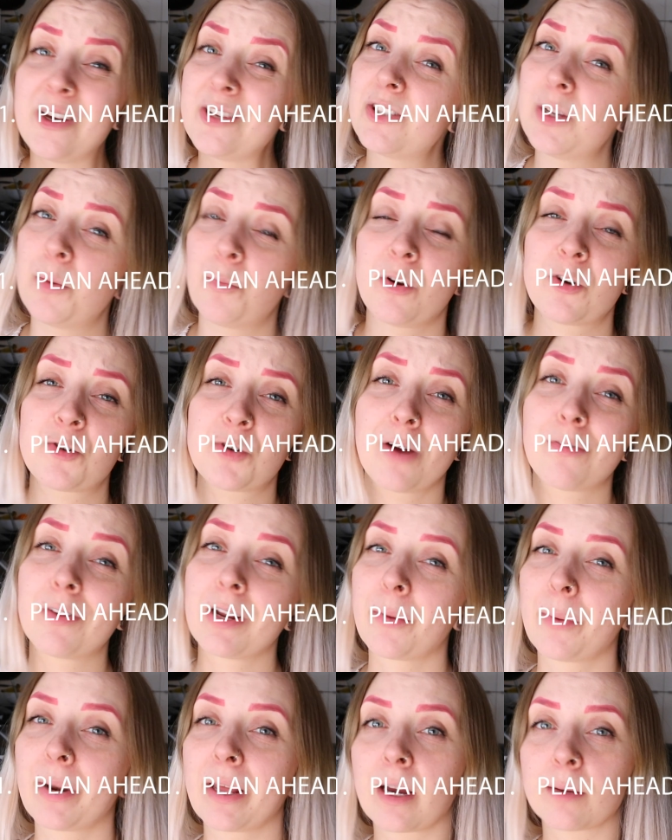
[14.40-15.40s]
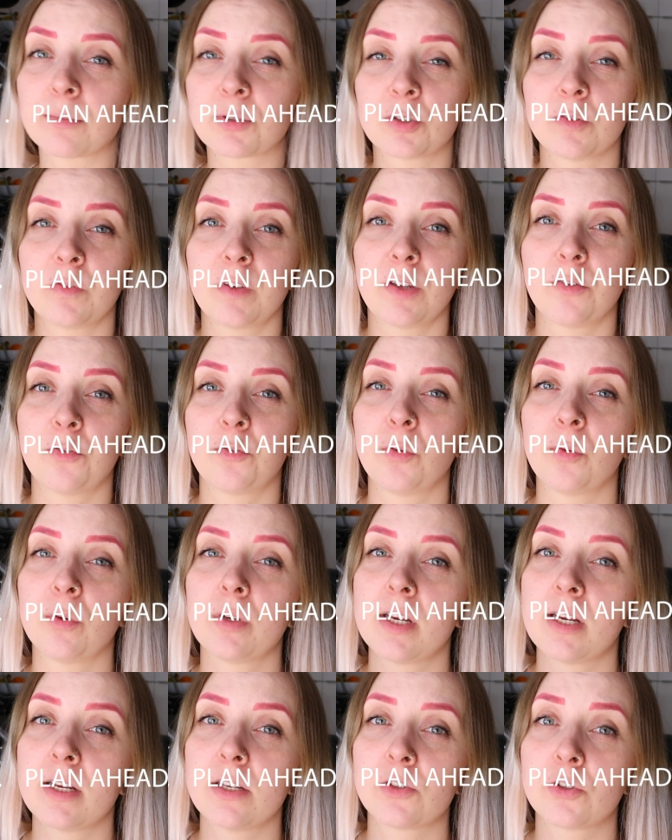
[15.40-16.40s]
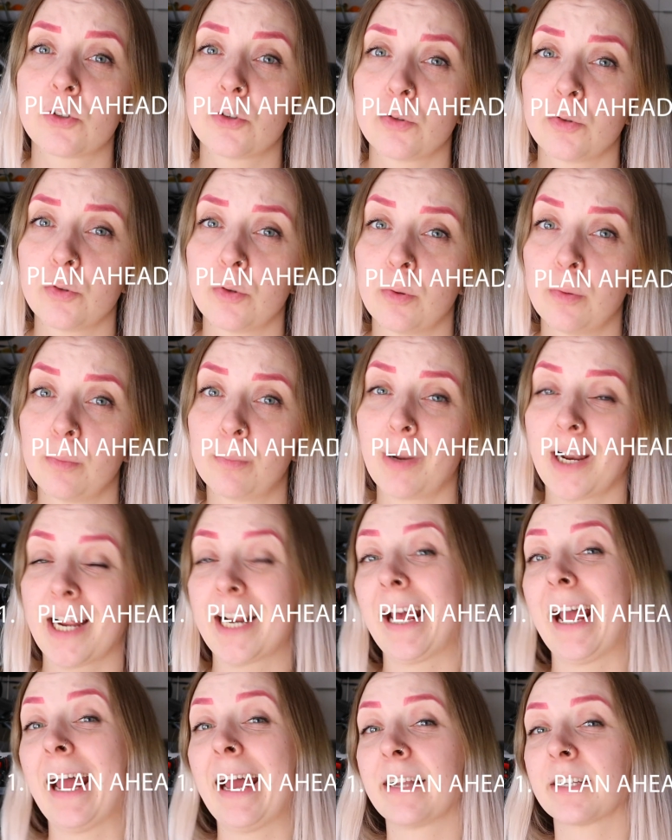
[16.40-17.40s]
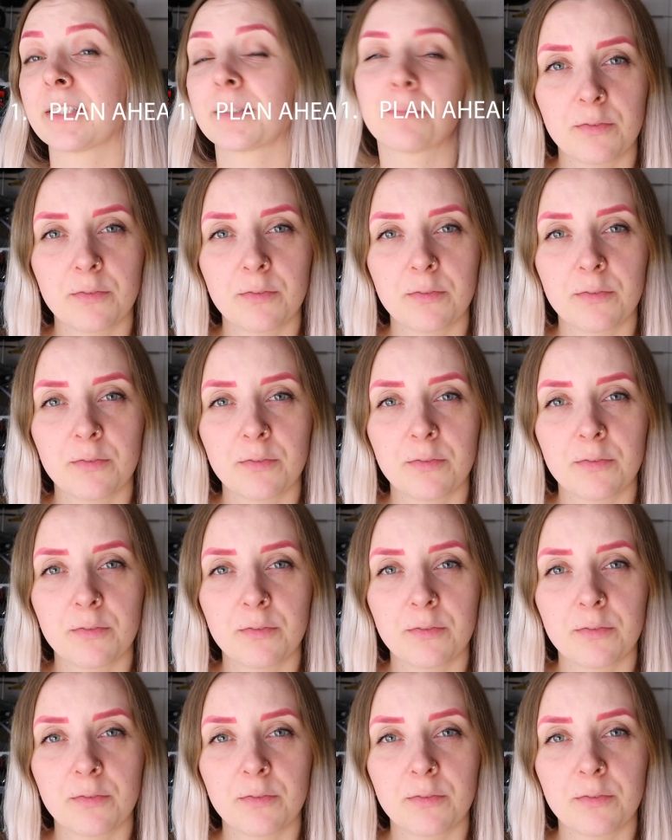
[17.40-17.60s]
first tip when traveling when it comes to vegan food is to plan ahead.